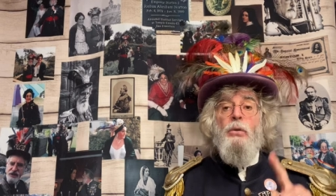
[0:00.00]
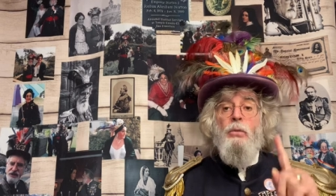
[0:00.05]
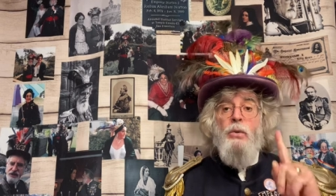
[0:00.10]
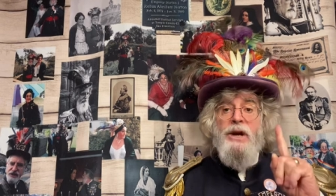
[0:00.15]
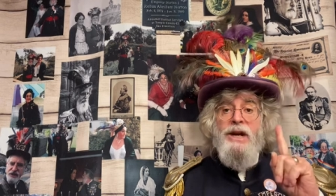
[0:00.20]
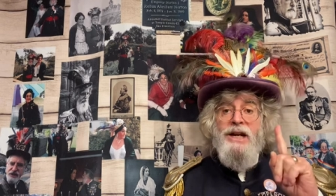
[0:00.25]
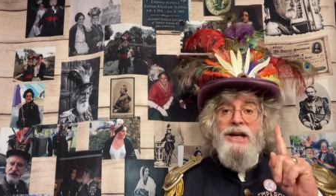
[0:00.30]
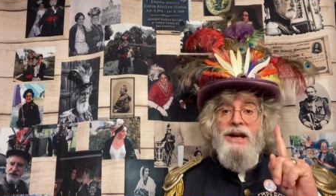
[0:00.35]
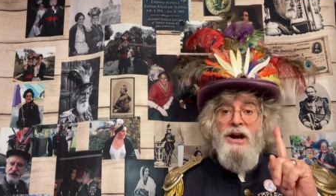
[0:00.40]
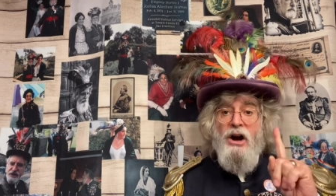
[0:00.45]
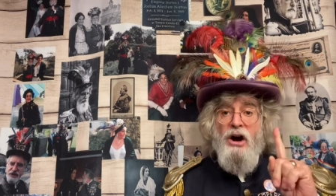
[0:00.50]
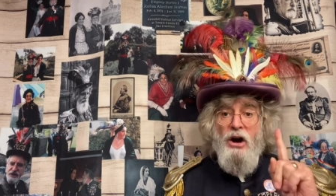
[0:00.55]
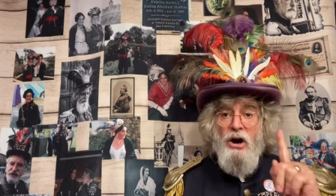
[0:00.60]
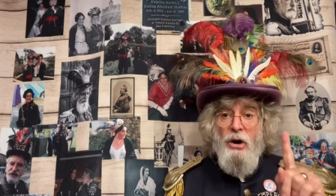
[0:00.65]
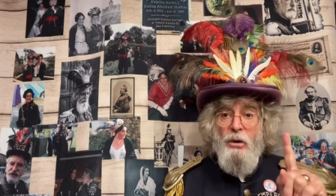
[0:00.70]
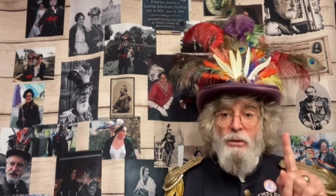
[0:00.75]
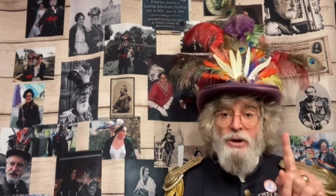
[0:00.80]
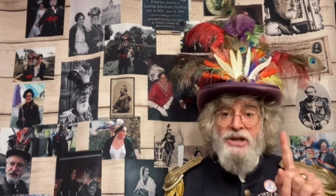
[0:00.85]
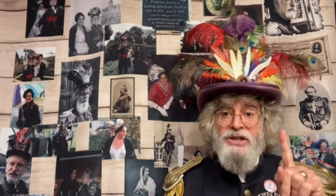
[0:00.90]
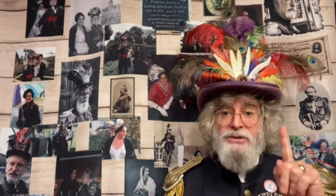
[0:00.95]
We
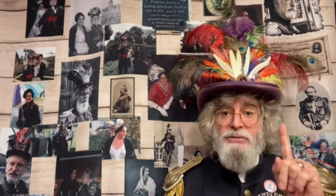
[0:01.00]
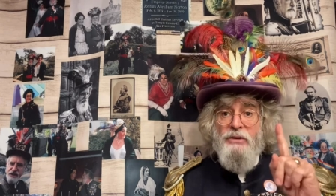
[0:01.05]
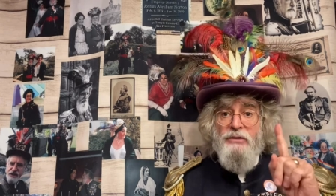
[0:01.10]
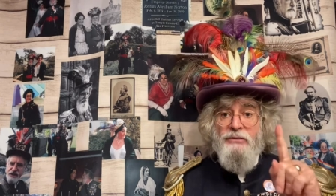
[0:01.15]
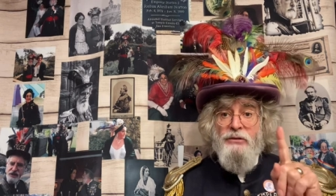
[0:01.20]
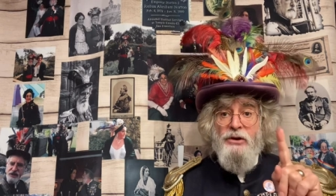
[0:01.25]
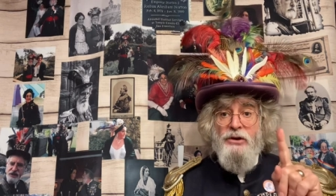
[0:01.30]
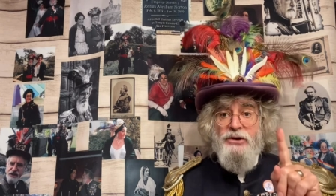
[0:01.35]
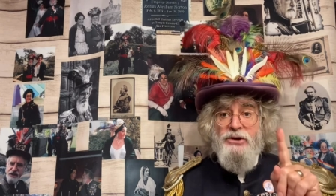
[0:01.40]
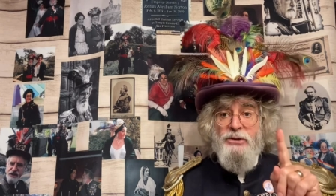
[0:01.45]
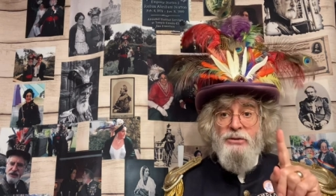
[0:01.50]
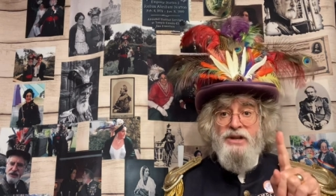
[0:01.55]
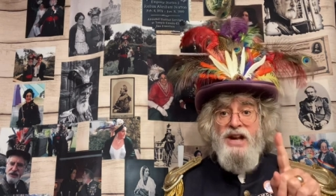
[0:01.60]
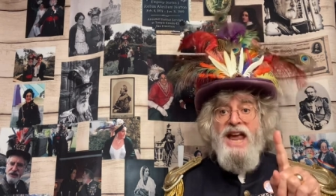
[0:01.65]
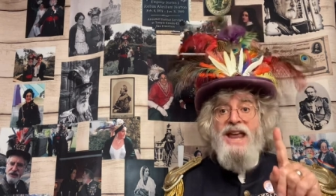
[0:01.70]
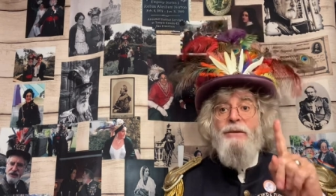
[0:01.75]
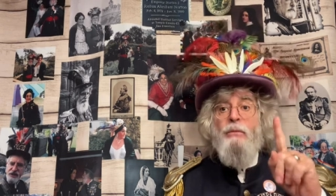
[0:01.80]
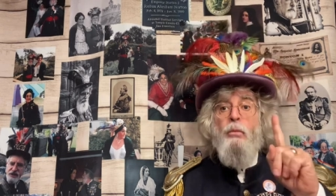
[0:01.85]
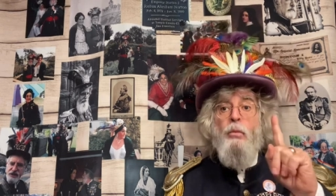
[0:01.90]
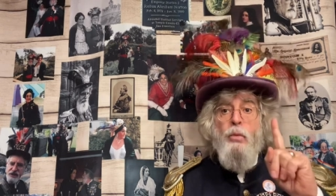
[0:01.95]
always refer to it
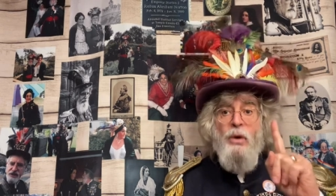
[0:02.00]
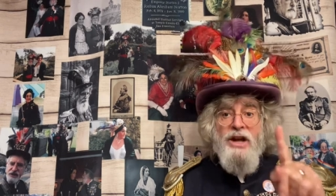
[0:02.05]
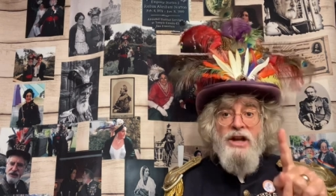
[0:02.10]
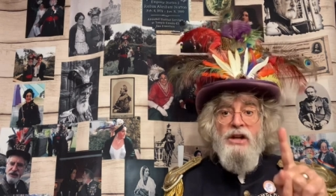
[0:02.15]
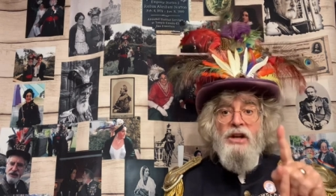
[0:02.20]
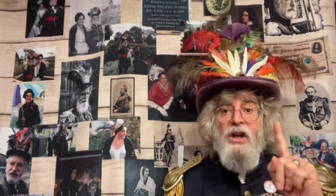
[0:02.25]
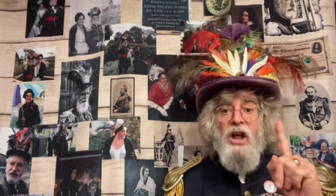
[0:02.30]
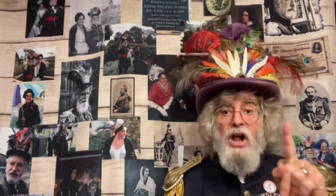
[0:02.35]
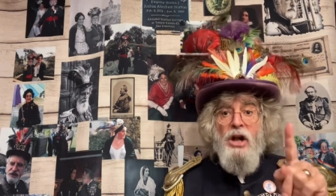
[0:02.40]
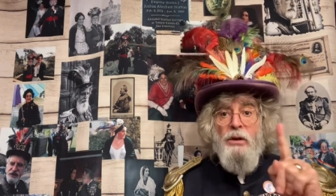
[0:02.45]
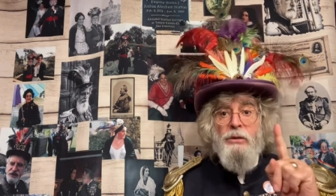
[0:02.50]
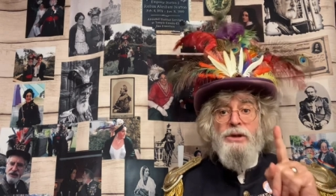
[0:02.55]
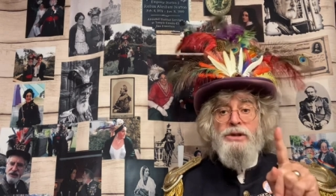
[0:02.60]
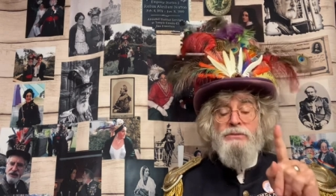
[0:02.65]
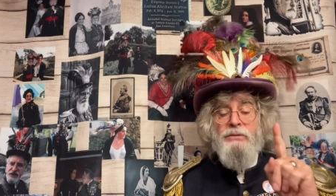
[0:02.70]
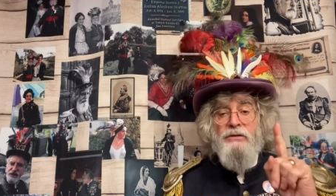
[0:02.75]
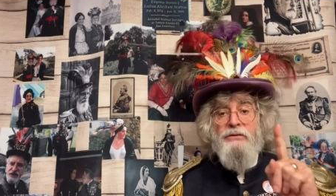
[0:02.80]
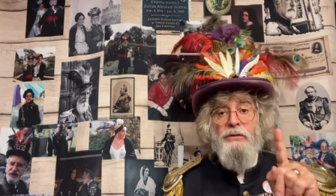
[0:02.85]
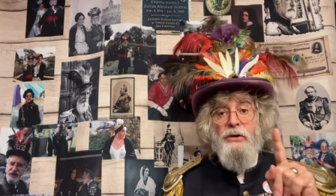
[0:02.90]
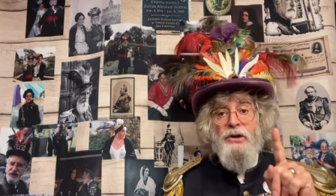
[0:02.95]
and will always
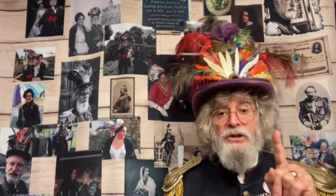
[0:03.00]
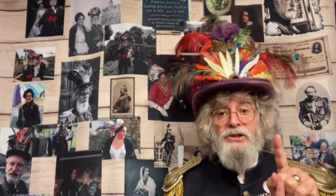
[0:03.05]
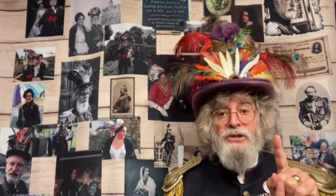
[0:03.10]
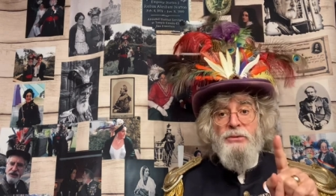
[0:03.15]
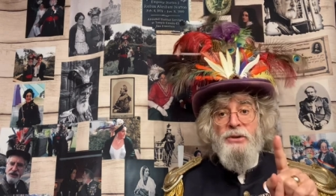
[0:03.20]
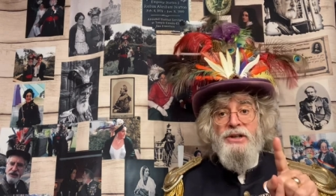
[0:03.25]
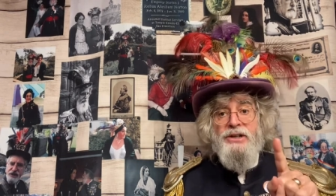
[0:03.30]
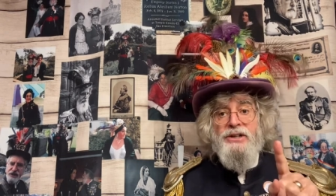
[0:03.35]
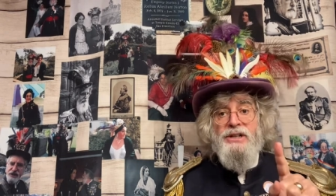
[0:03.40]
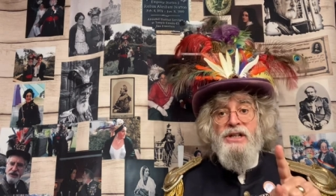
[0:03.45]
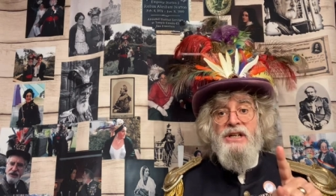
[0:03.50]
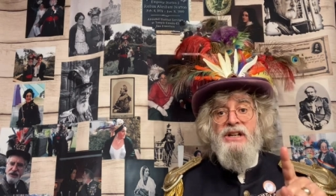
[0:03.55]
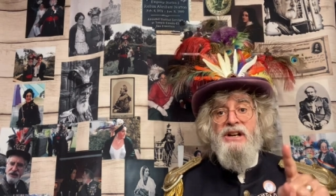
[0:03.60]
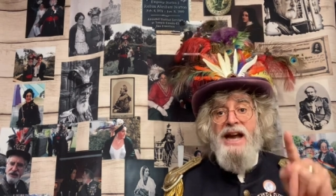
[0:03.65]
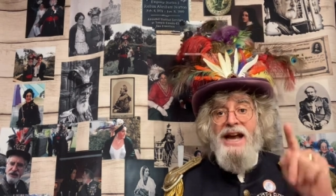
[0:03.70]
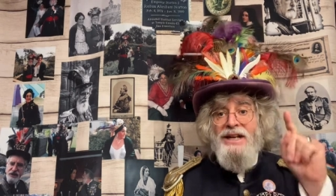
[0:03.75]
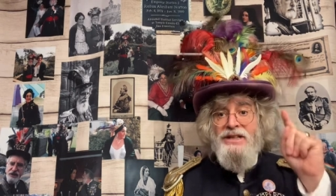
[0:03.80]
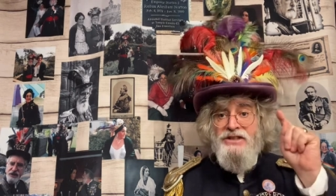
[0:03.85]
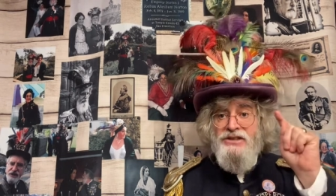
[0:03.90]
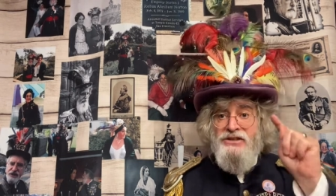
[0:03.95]
refer to it
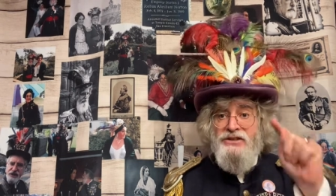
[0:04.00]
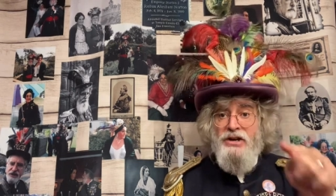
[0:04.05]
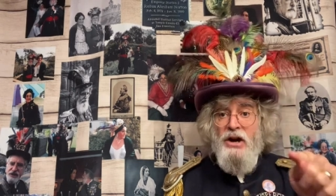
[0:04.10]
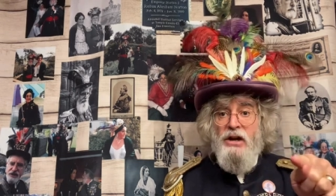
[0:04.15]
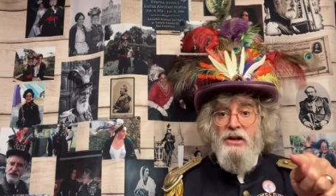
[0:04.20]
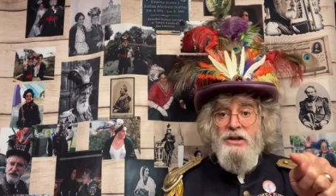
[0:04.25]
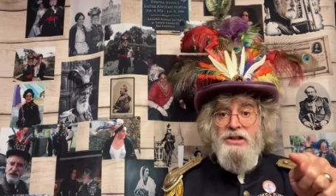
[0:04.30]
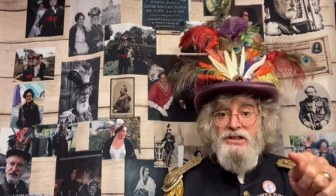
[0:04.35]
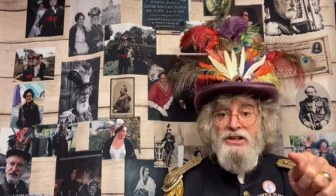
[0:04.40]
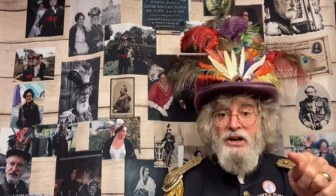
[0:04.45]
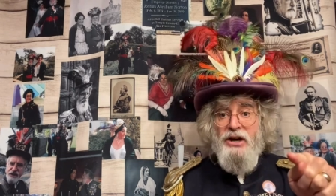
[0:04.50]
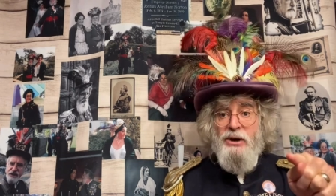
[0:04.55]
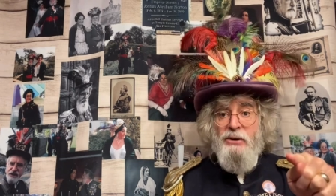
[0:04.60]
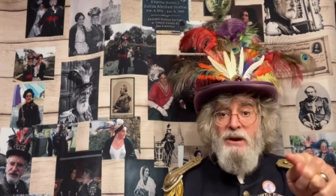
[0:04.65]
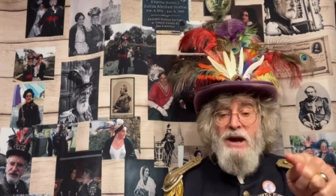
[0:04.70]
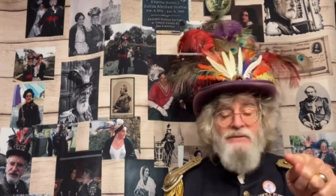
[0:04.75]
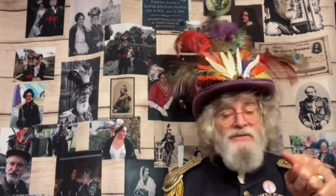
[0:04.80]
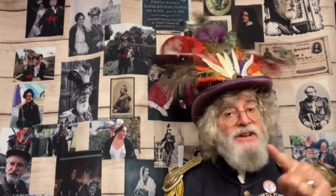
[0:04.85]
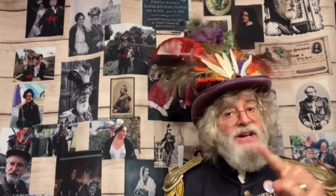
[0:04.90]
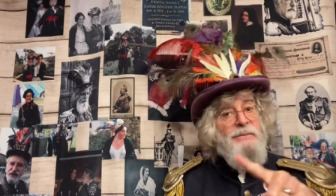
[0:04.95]
as Douglas Aircraft.